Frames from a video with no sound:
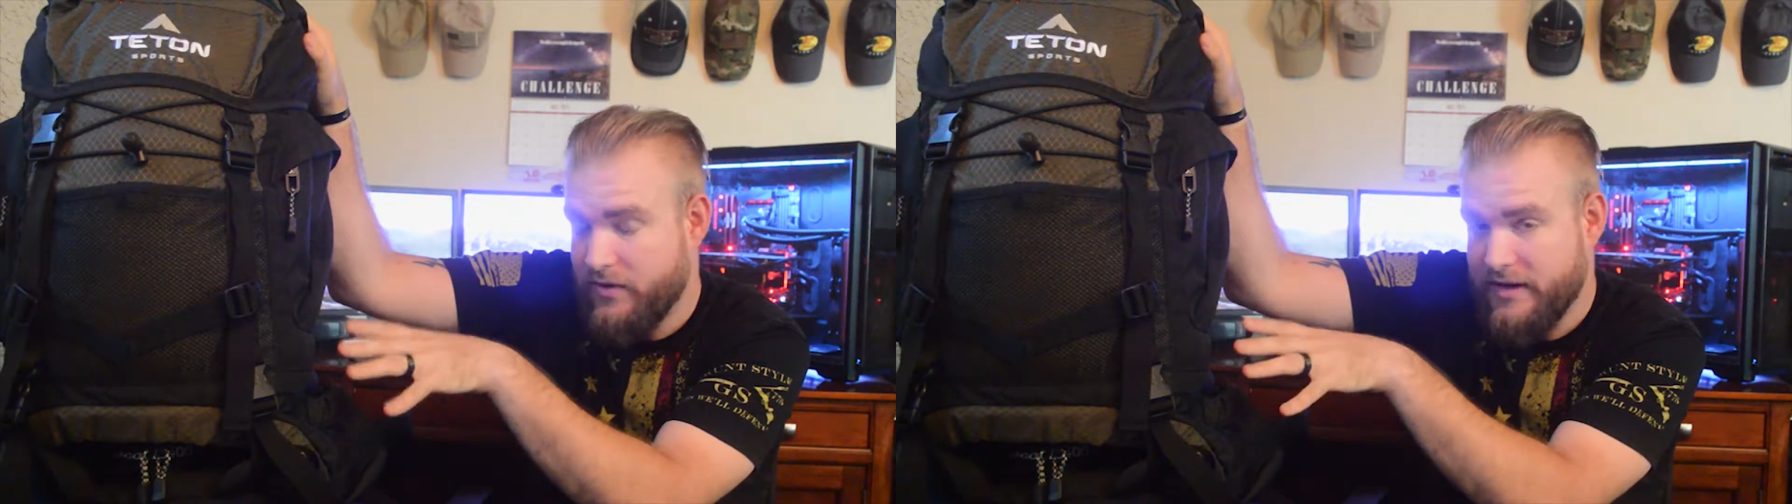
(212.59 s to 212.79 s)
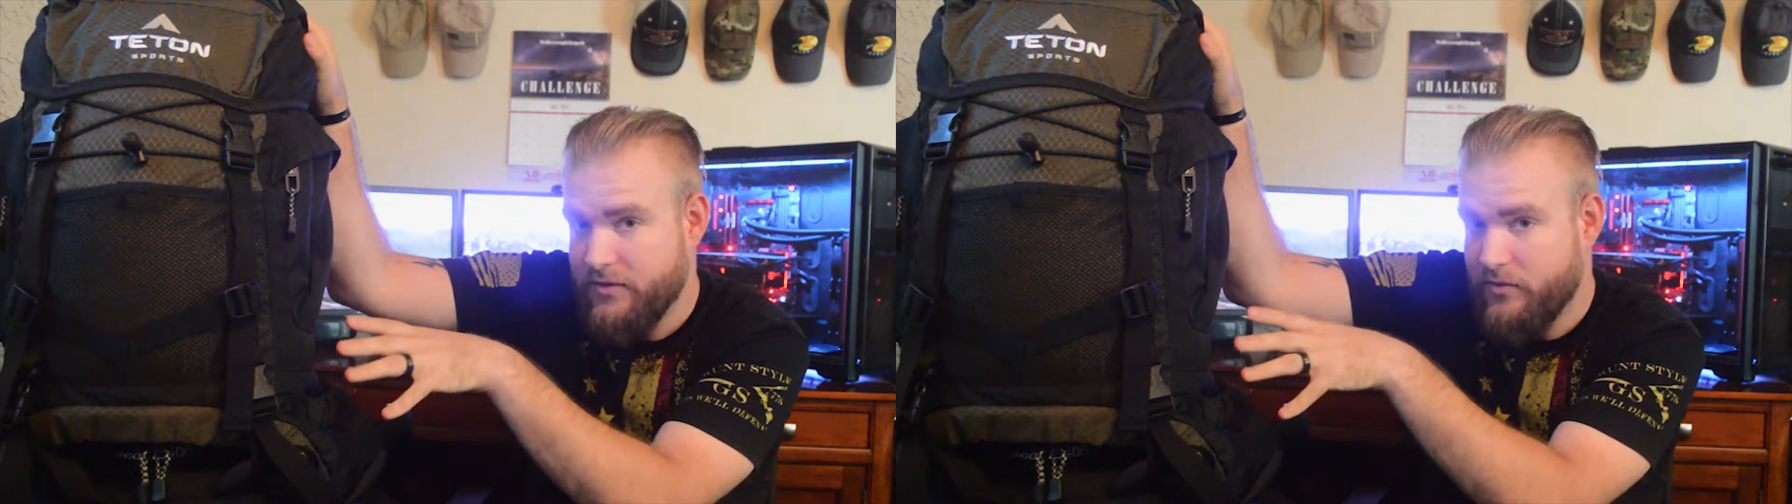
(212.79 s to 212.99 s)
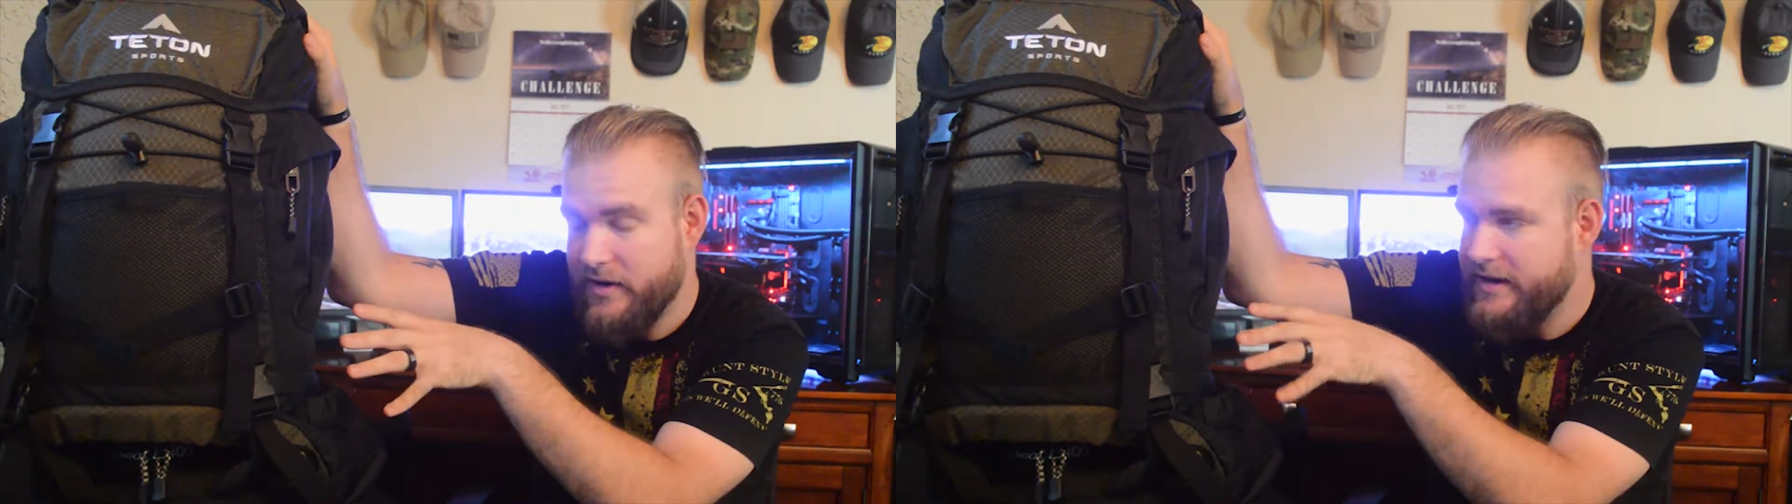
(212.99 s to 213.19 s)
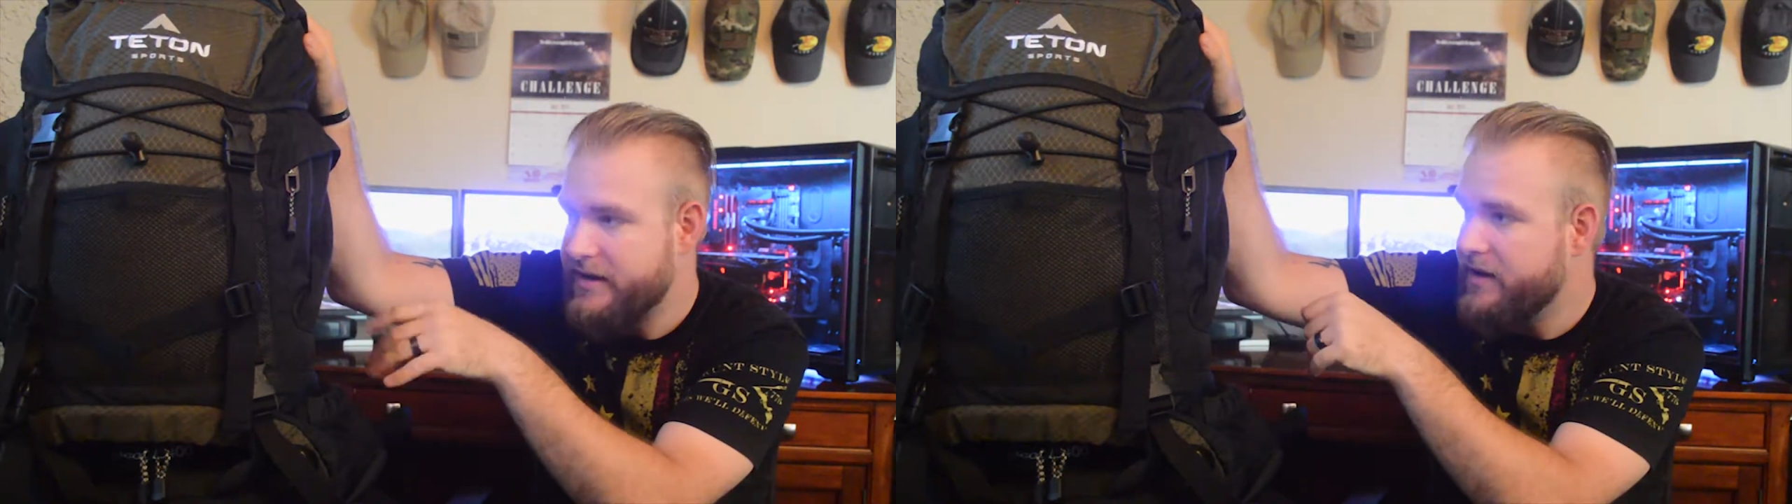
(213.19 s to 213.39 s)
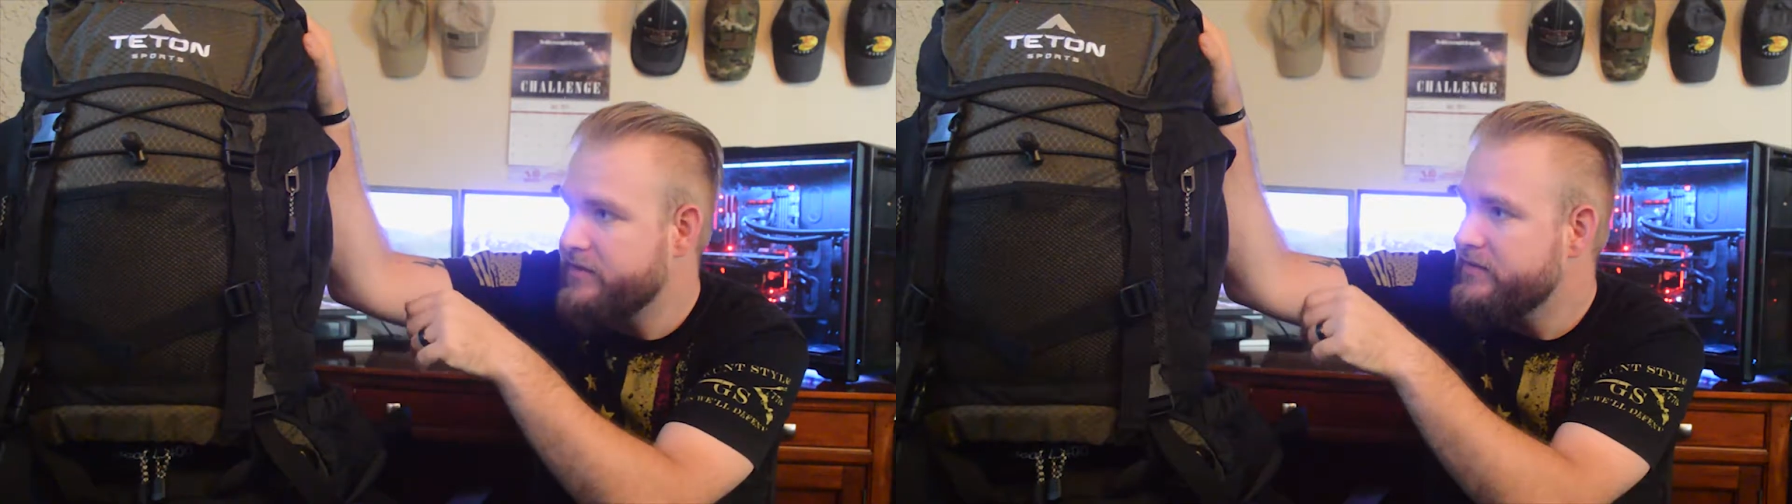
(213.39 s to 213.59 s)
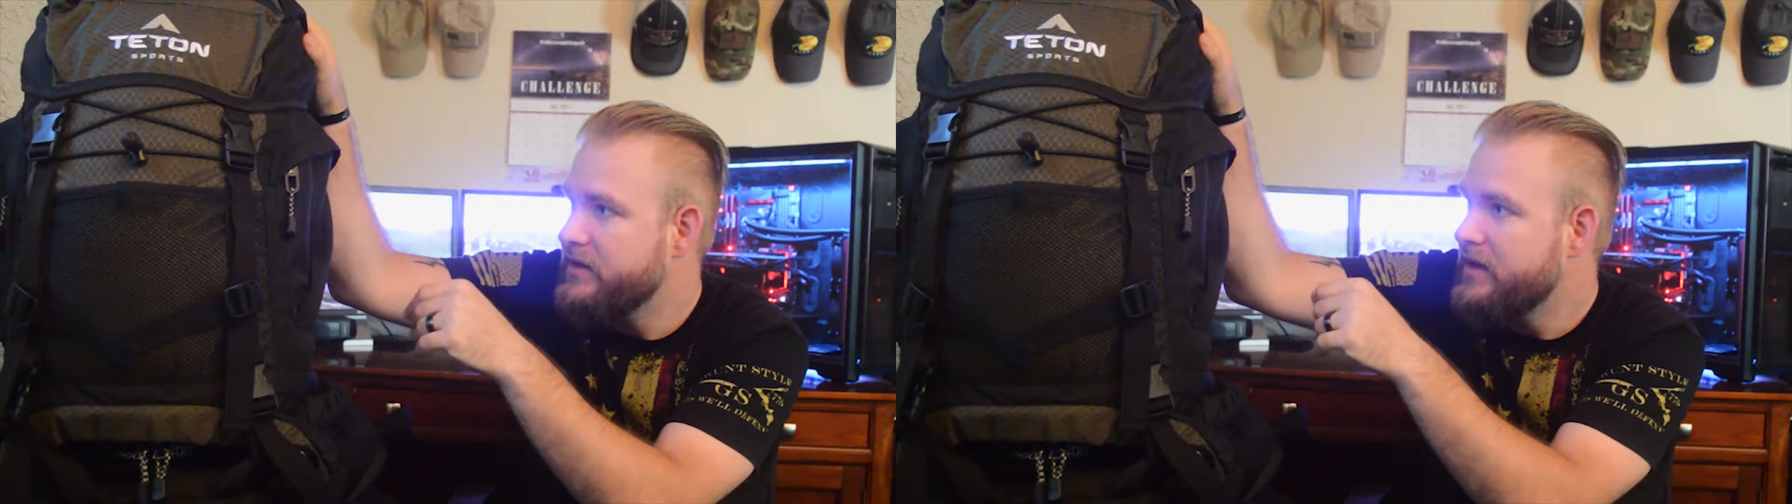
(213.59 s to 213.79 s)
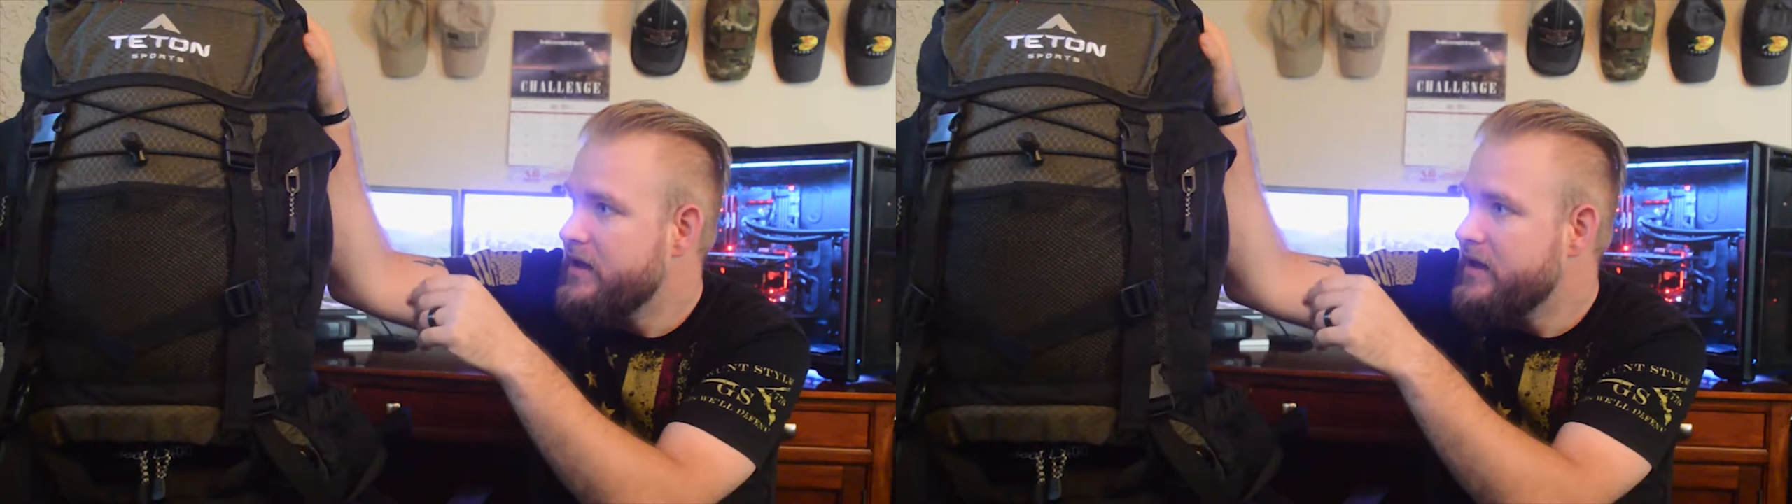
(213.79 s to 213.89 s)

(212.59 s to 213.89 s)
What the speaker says: really, really tough.